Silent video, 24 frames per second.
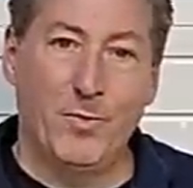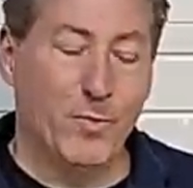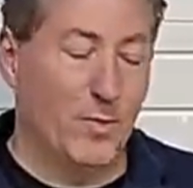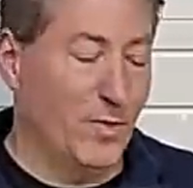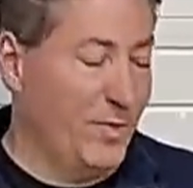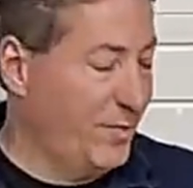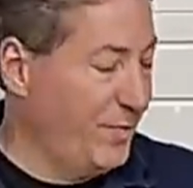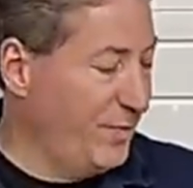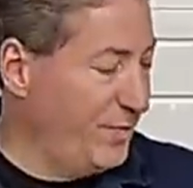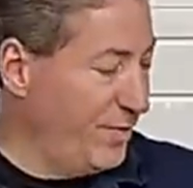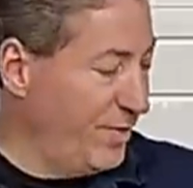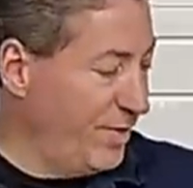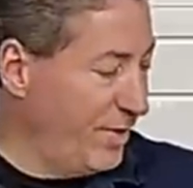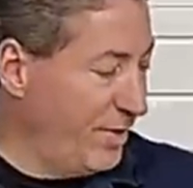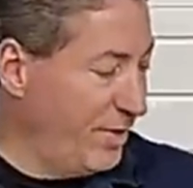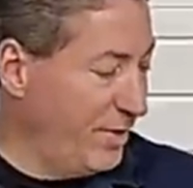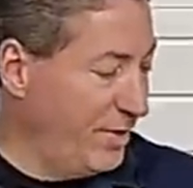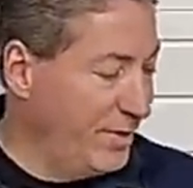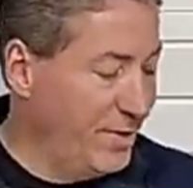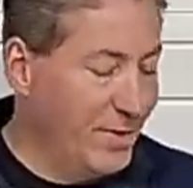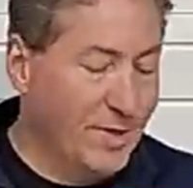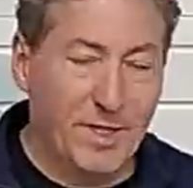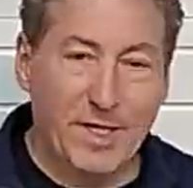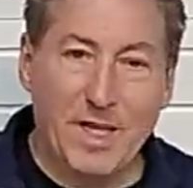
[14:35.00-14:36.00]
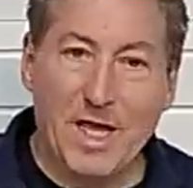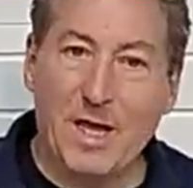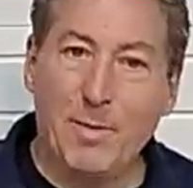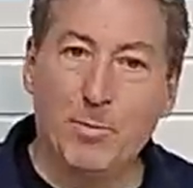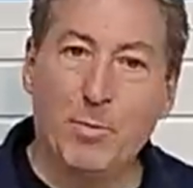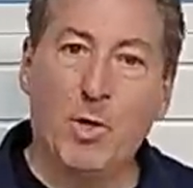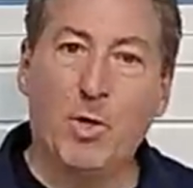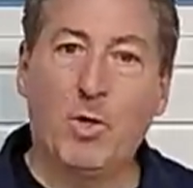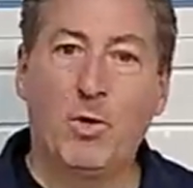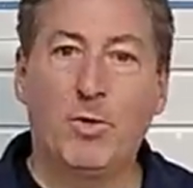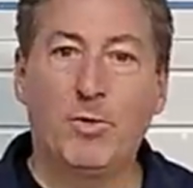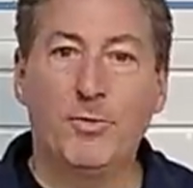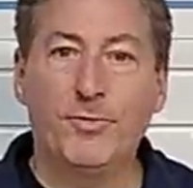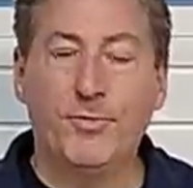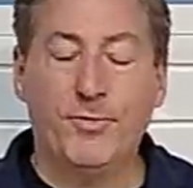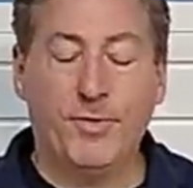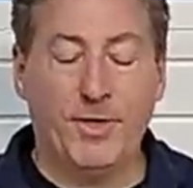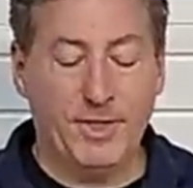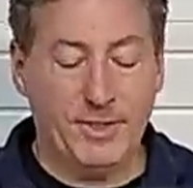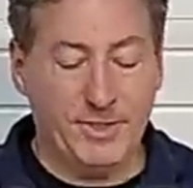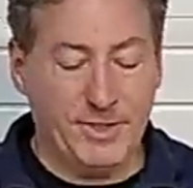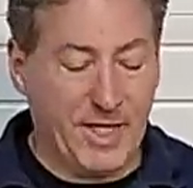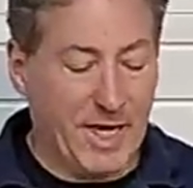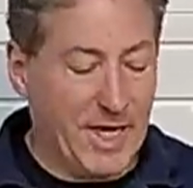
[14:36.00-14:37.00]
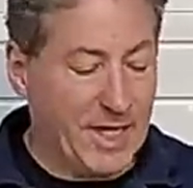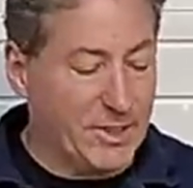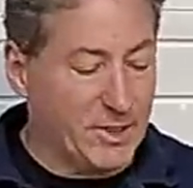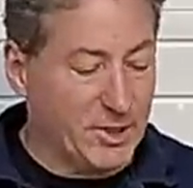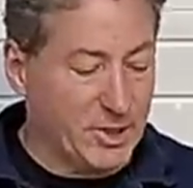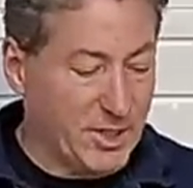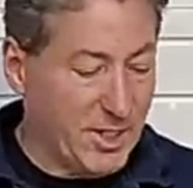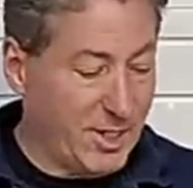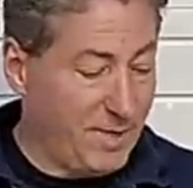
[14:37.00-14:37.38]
With the cable holder attached,